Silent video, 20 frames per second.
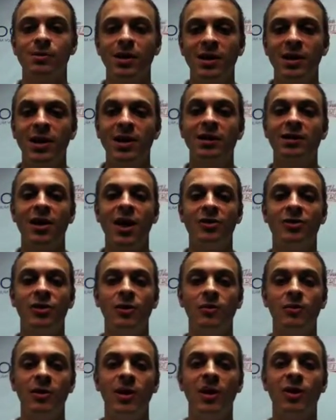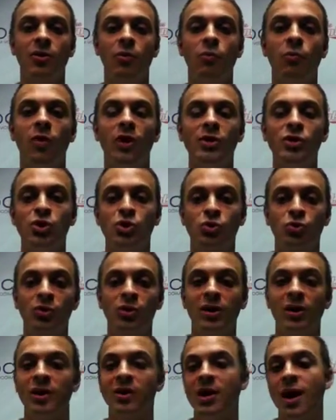meaning that the near $1
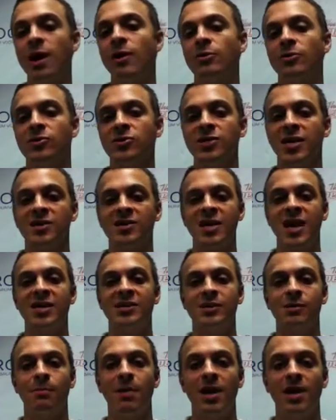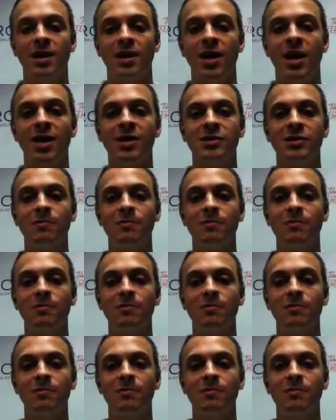trillion that's estimated